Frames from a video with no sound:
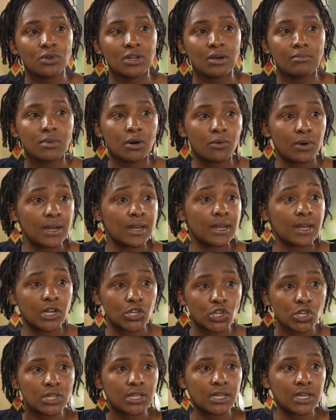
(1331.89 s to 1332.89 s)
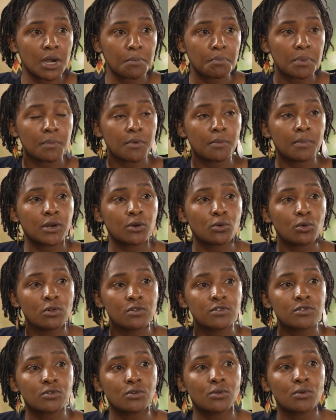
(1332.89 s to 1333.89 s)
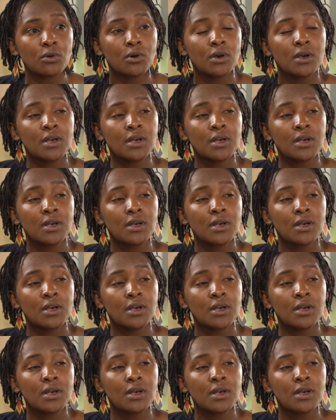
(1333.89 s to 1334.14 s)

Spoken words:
number one, nurture the young people, but also